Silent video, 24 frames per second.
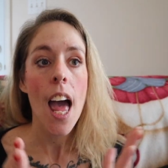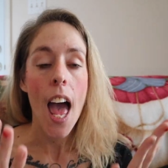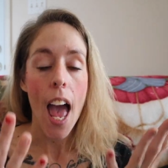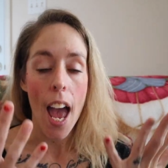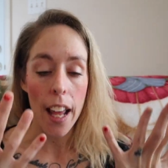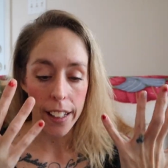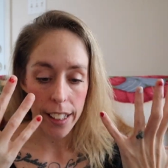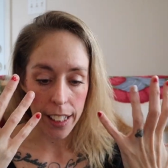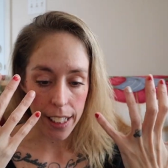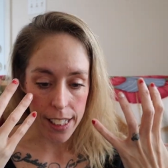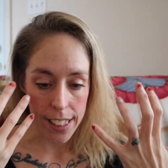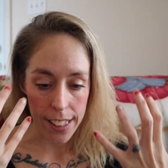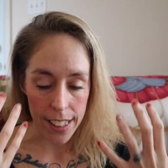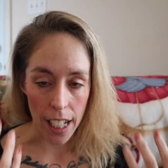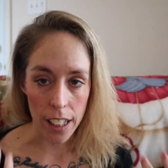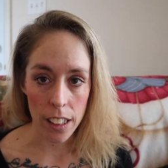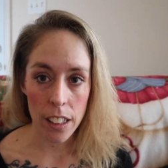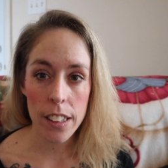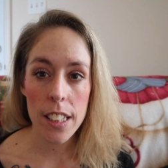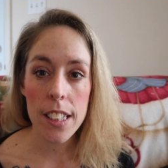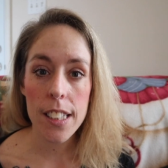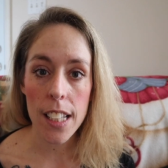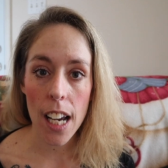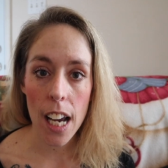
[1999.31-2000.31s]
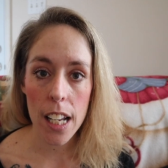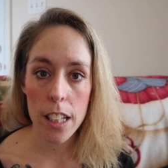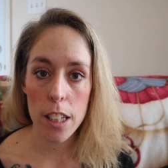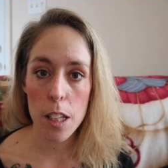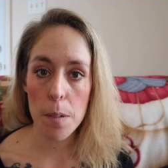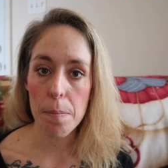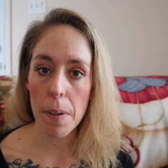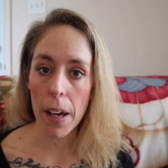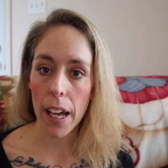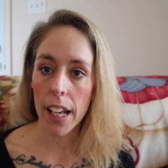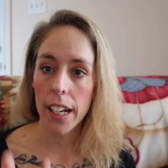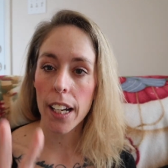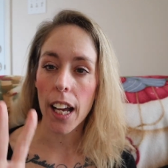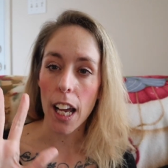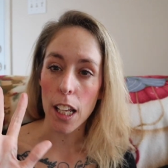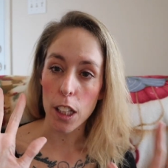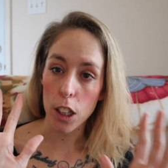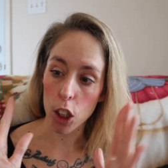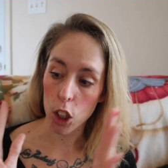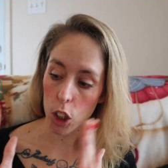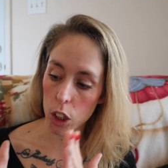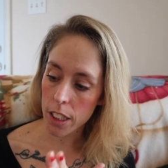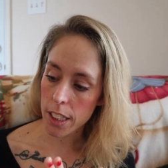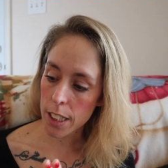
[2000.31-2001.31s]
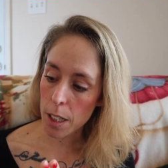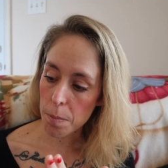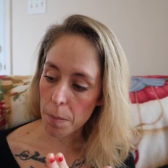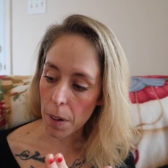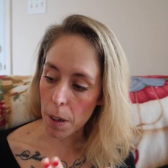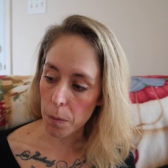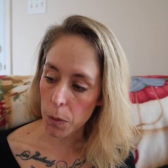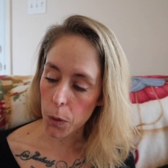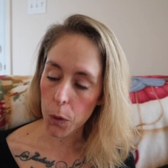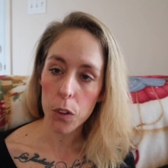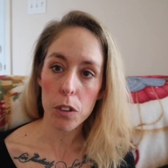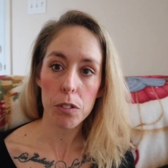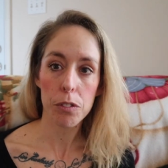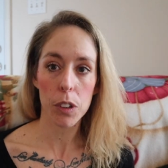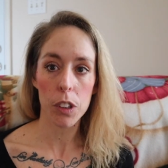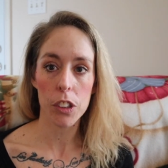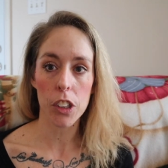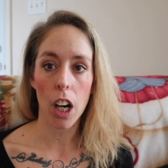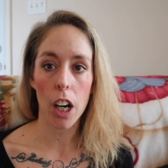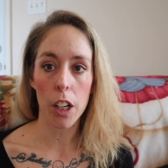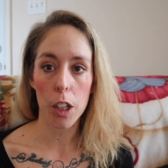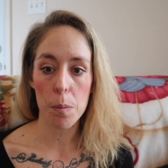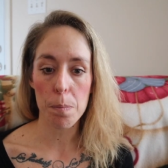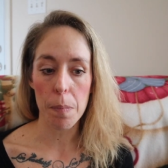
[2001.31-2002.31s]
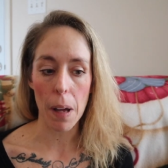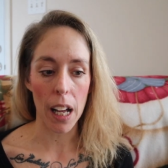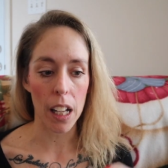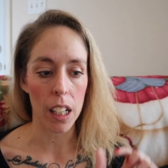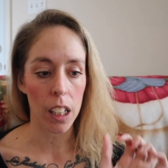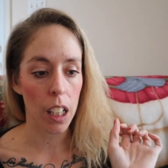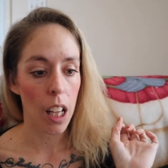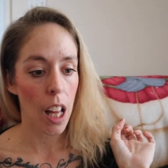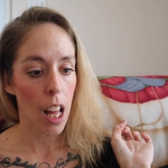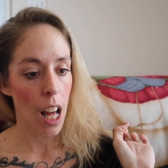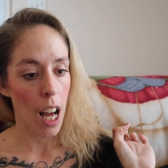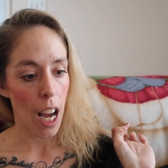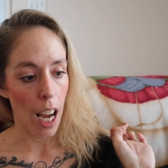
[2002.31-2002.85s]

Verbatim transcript: And then I sat on the side of the bed. I looked at my beautiful daughter, Belle.